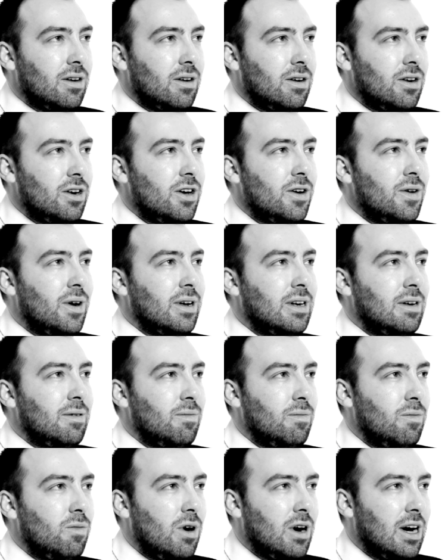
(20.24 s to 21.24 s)
knew I'd
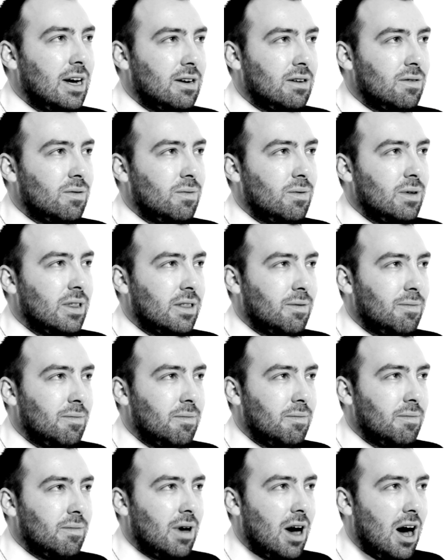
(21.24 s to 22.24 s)
worked with
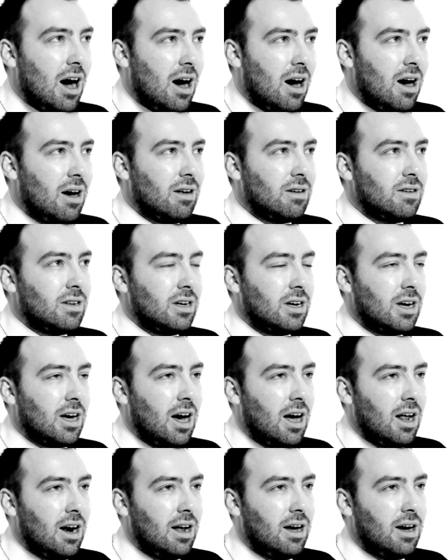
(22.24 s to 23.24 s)
art and
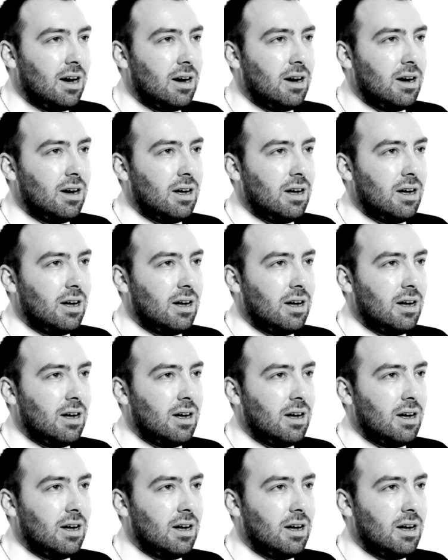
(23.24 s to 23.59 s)
colour